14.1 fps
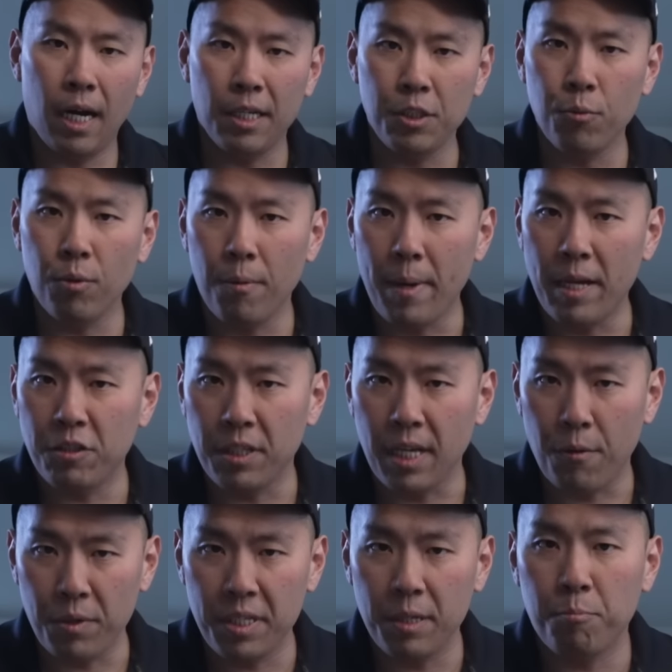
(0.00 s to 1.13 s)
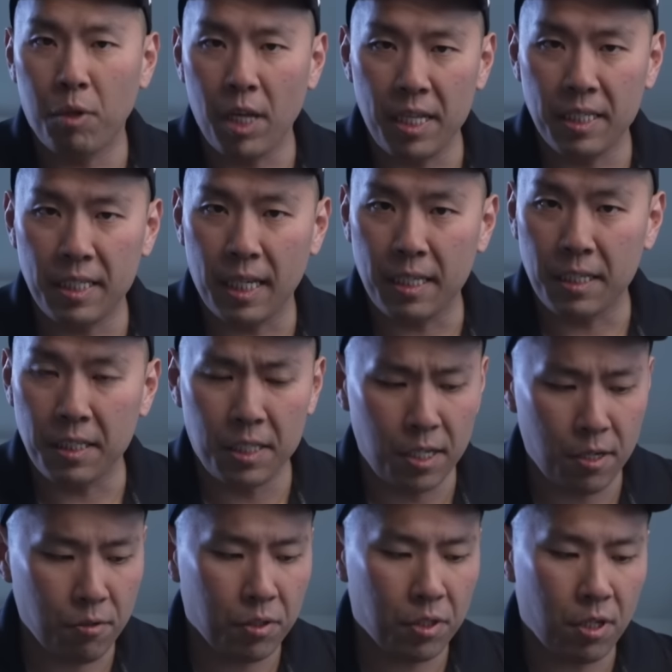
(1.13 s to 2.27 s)
I do want to mention that we did play this at the
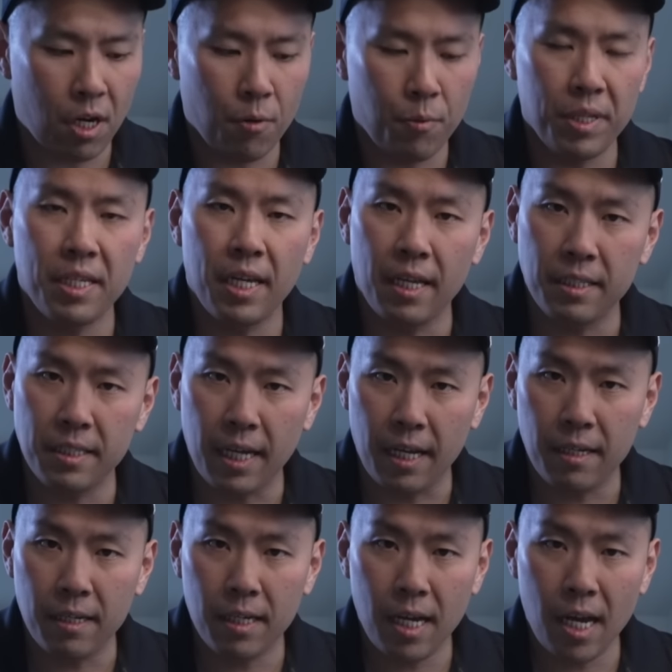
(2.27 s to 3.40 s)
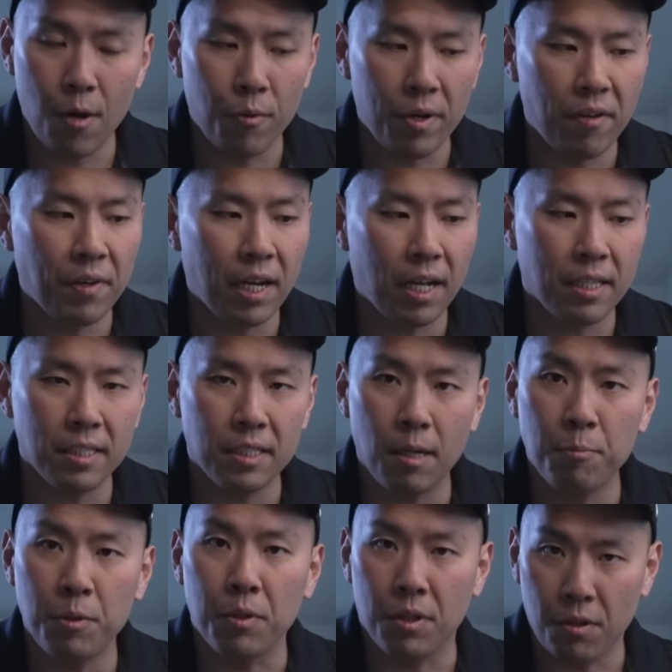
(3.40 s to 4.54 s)
casino, starting with 10, 10, and we even got this
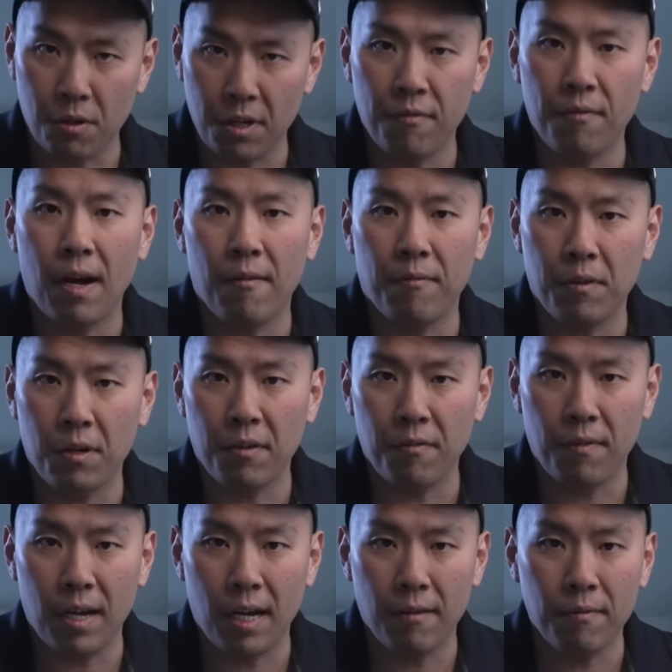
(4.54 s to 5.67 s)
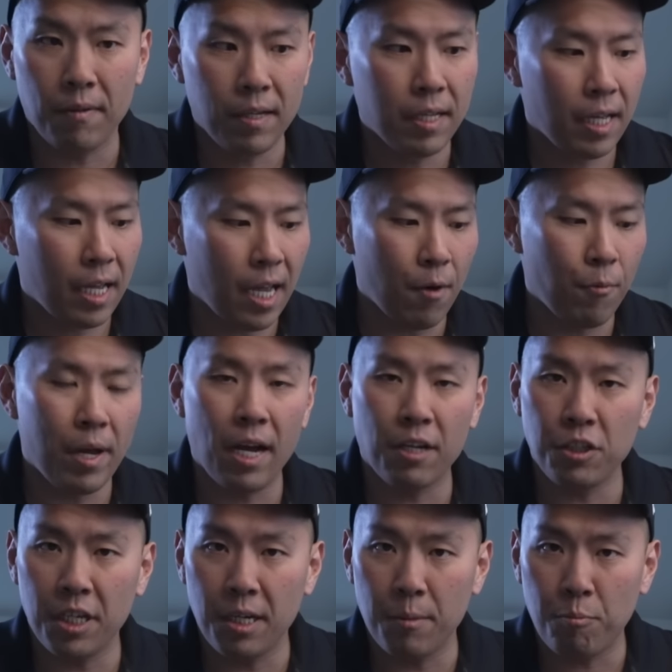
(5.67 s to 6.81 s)
up to 35, 35. And we
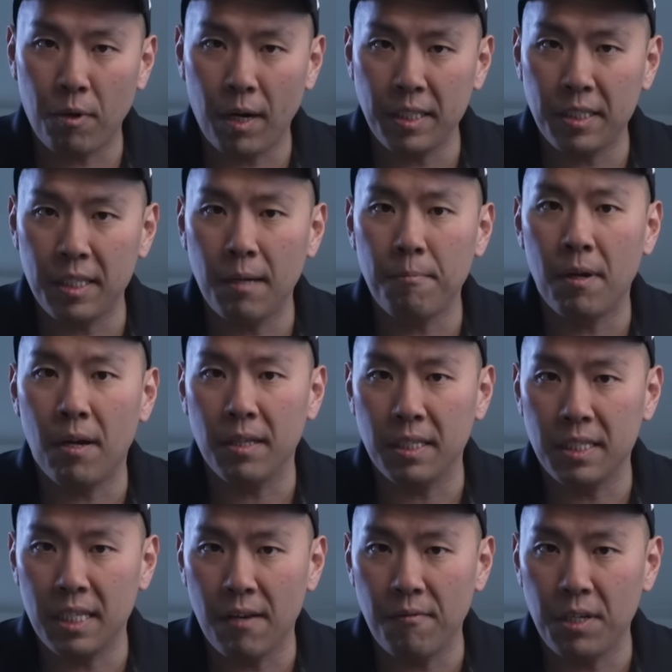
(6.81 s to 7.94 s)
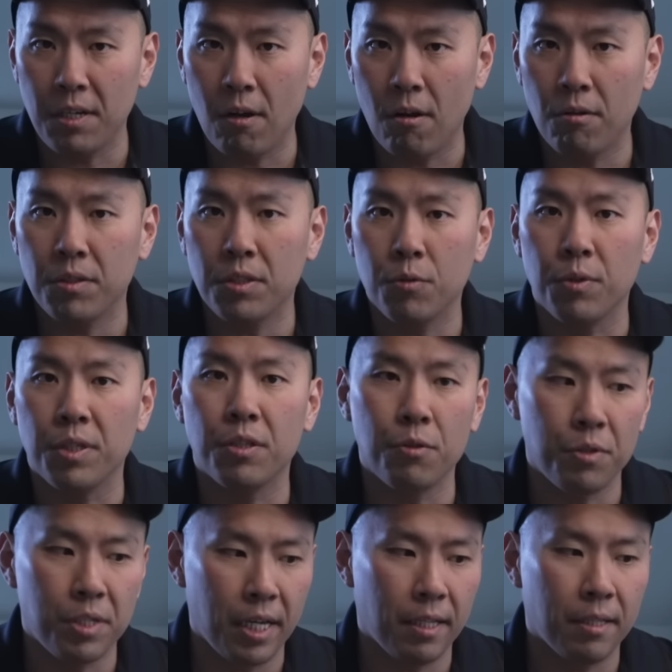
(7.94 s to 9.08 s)
actually hit a pressed up on the $70 to win
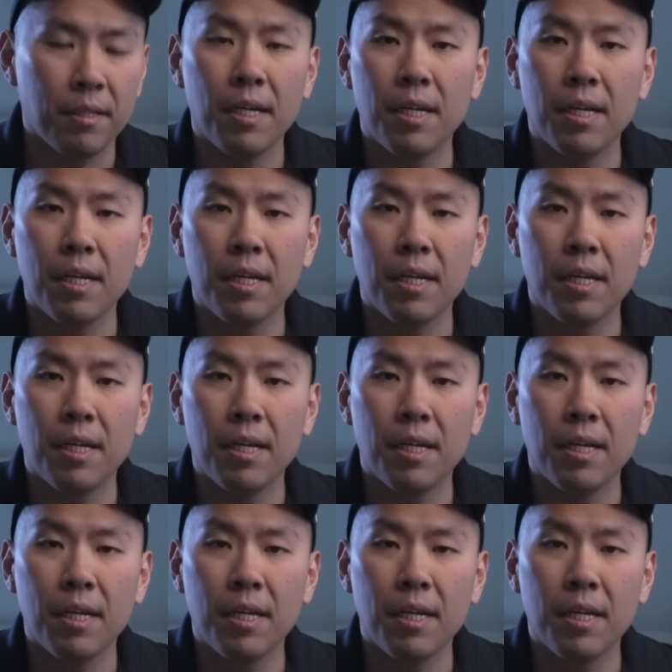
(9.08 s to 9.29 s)
210.